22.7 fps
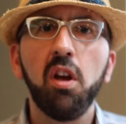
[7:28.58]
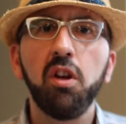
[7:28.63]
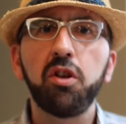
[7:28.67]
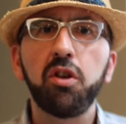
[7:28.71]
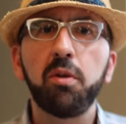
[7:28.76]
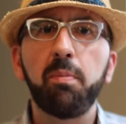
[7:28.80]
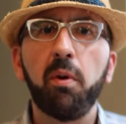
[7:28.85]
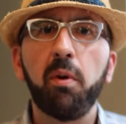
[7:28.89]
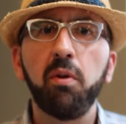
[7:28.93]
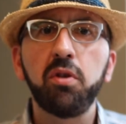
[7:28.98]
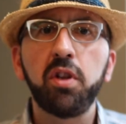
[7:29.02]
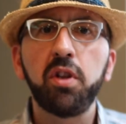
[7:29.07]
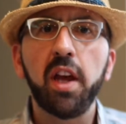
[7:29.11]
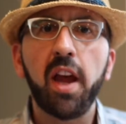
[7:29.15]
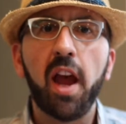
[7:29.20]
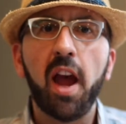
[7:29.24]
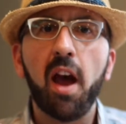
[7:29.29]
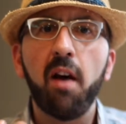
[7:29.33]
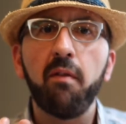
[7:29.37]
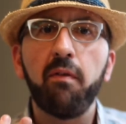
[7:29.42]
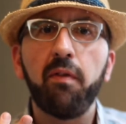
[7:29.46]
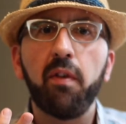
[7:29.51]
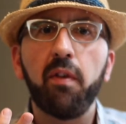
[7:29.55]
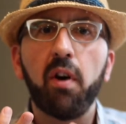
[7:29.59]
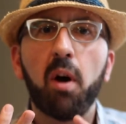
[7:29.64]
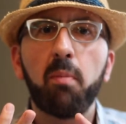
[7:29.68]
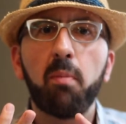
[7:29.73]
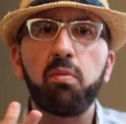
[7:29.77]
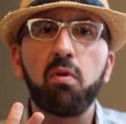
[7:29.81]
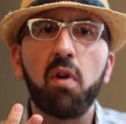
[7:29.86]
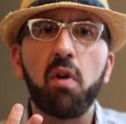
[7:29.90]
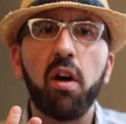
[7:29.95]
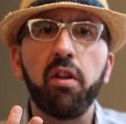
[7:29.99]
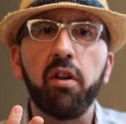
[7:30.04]
suppose they have a
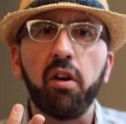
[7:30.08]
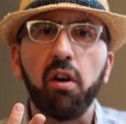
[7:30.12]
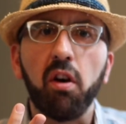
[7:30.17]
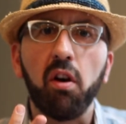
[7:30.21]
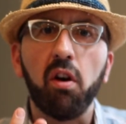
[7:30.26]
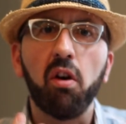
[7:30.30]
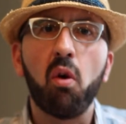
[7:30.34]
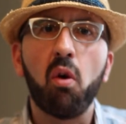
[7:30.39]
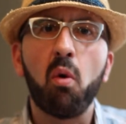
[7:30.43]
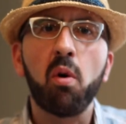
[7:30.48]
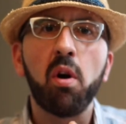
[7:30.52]
brother